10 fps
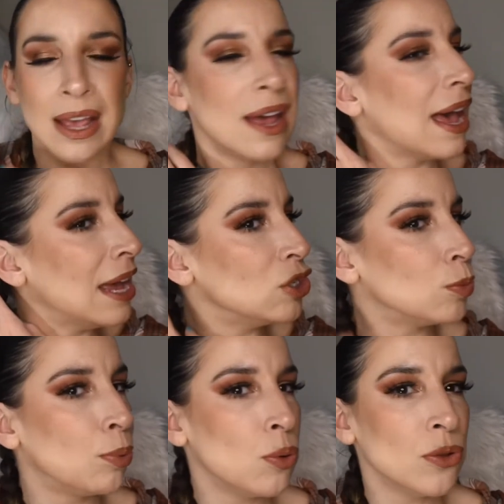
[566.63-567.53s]
and just
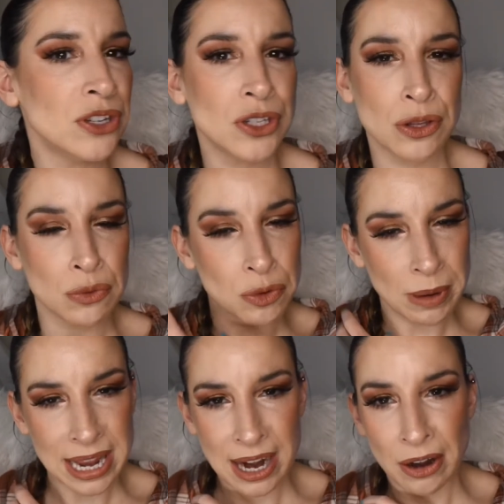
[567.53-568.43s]
pull this through my
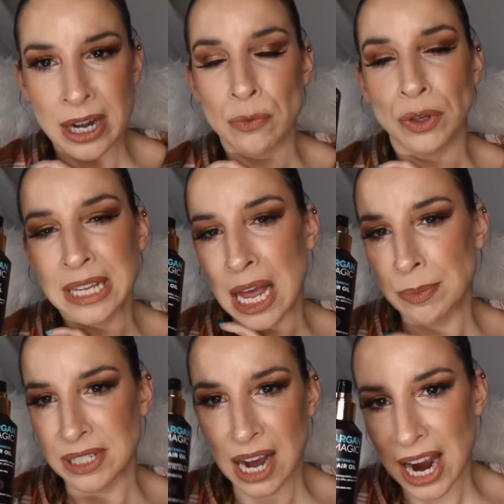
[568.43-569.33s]
hair, and it really helps
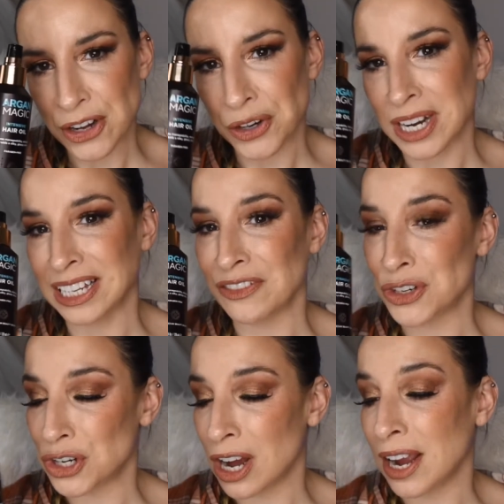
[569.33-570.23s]
to hydrate and give
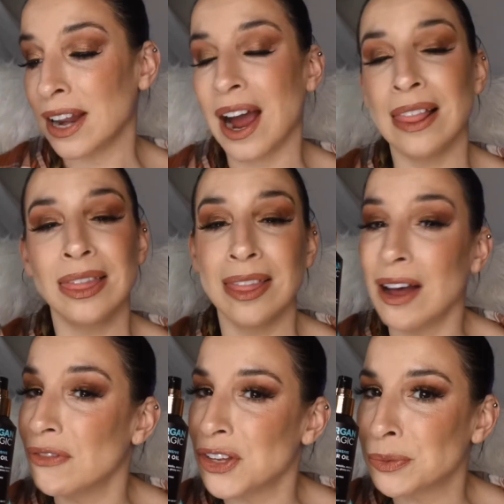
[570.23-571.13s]
shine. I love
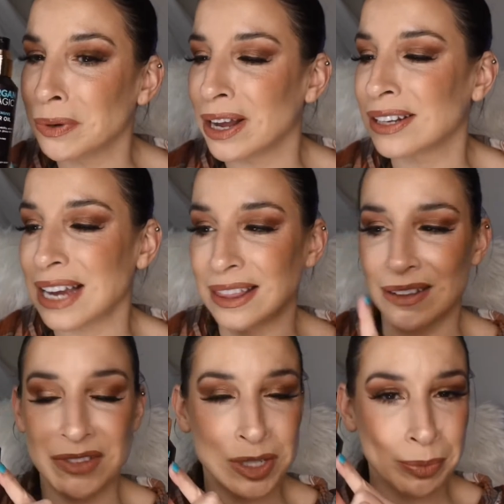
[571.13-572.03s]
this product. I love
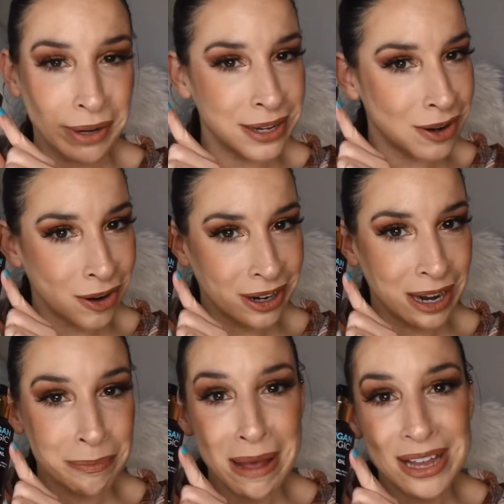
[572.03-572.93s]
this brand,
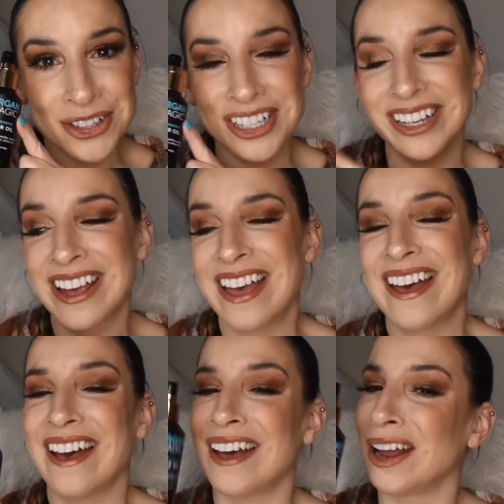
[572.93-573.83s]
Argan Magic,
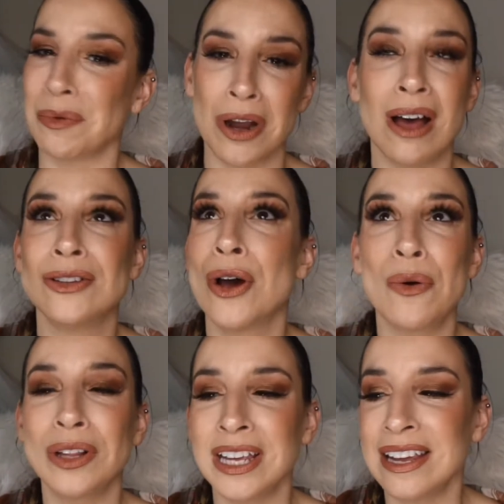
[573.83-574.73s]
and I would
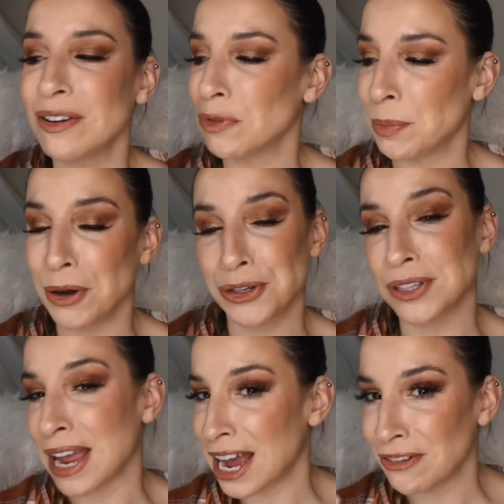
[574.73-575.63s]
totally repurchase. I
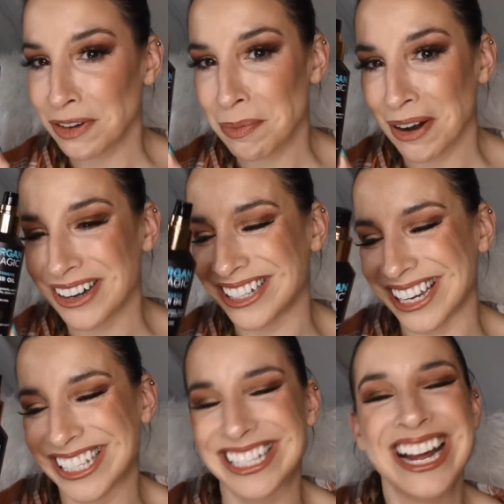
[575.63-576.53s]
have
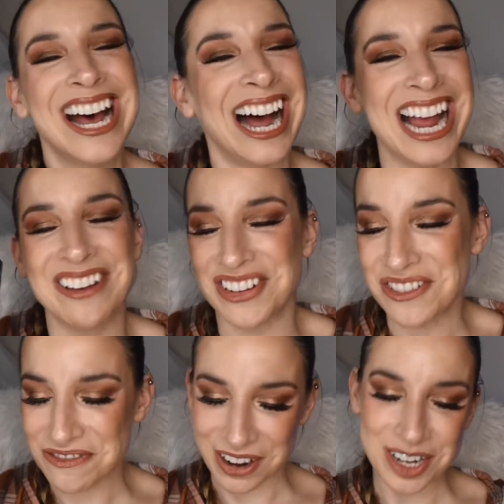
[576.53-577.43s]
repurchased. I have a new
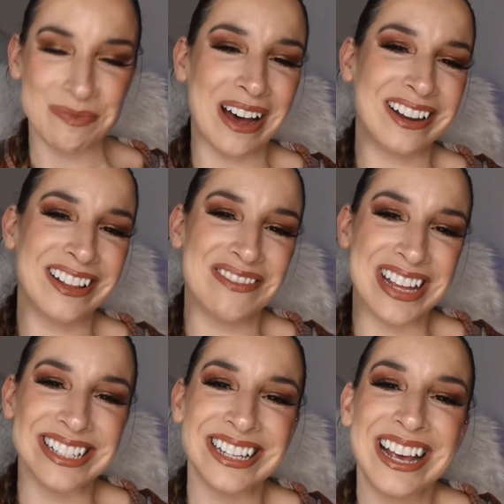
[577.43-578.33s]
fresh bottle of
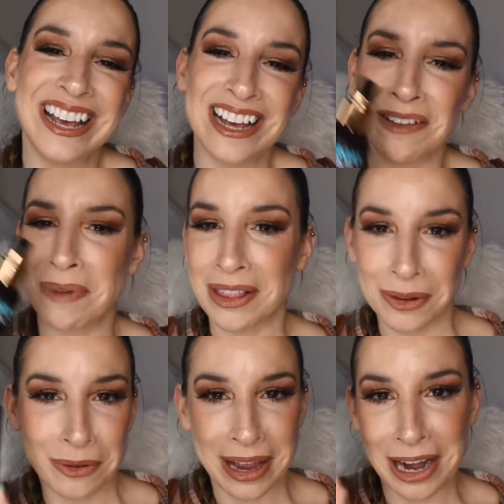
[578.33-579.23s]
this in my
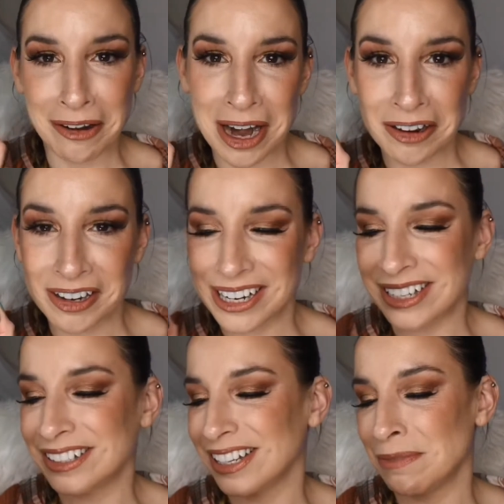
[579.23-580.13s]
little hair
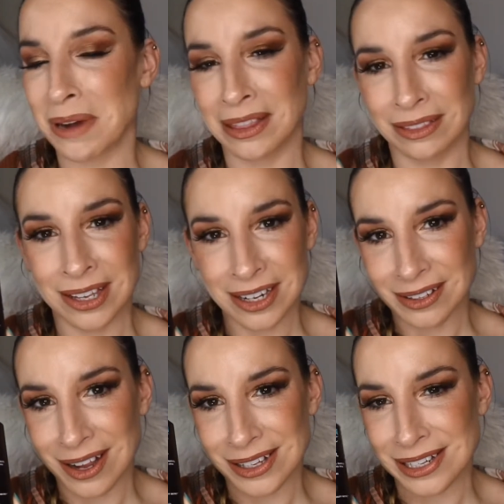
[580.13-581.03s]
area in my linen
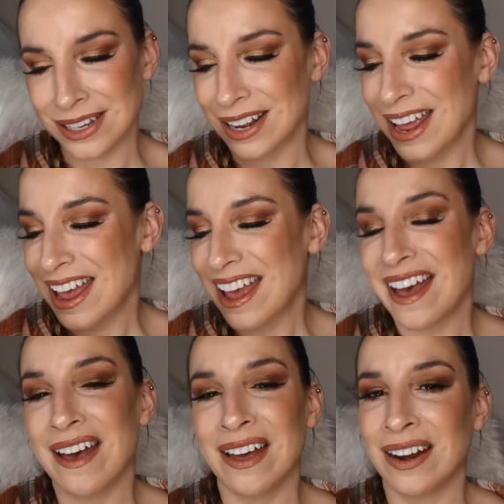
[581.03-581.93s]
closet,
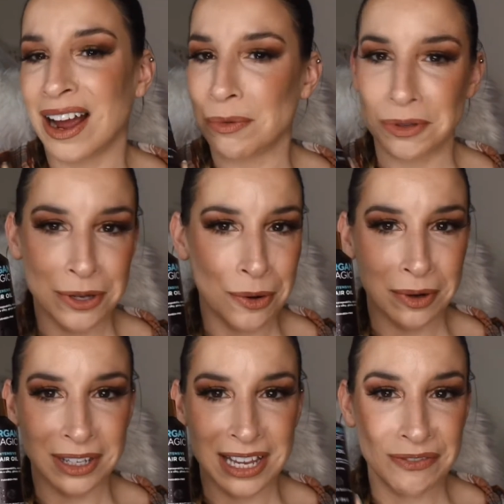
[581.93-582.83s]
and I will
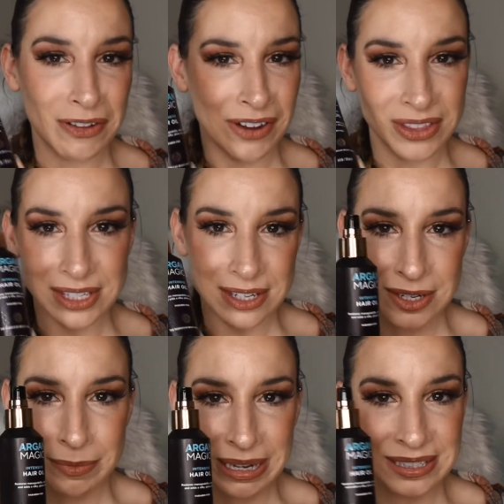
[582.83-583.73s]
totally, if I find this at TJ
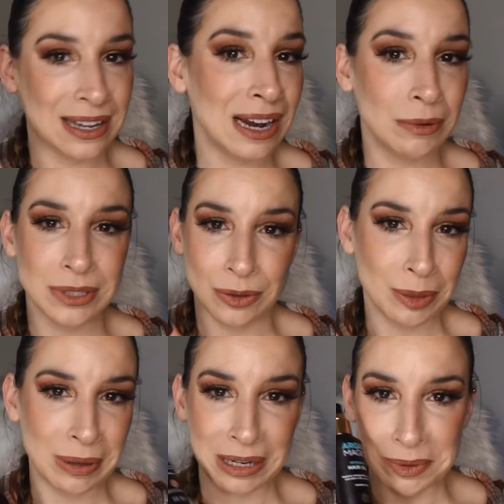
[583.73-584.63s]
Maxx again, I will totally
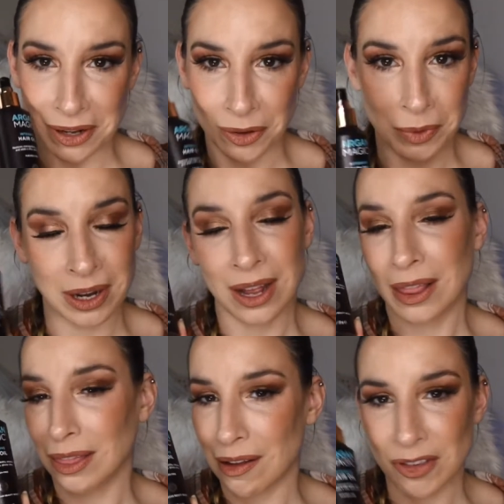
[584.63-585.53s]
pick up another one.
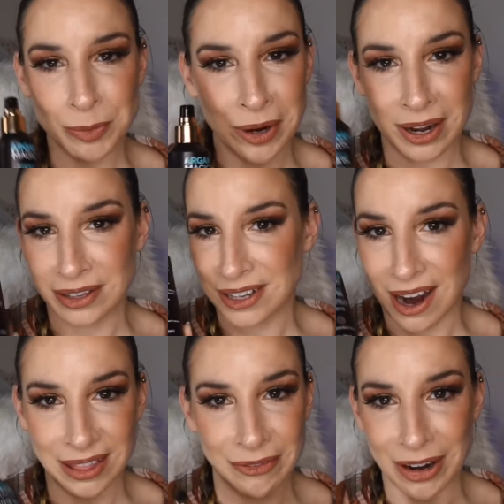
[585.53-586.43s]
Love this product,
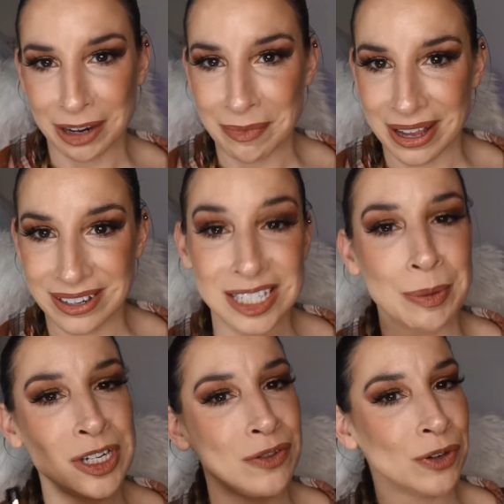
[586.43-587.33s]
highly recommend,
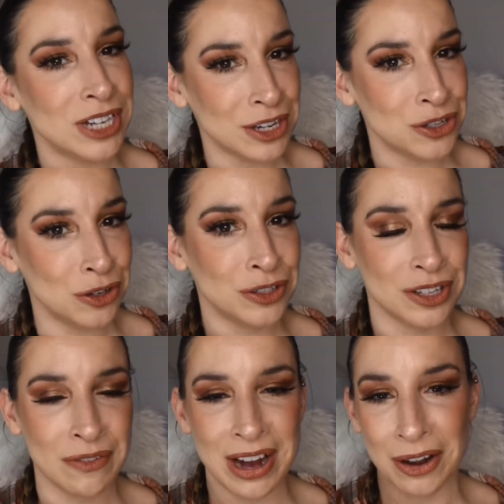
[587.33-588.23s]
especially for textures
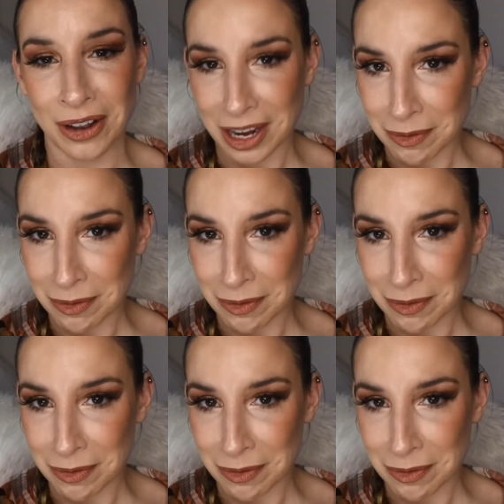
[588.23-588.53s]
of hair like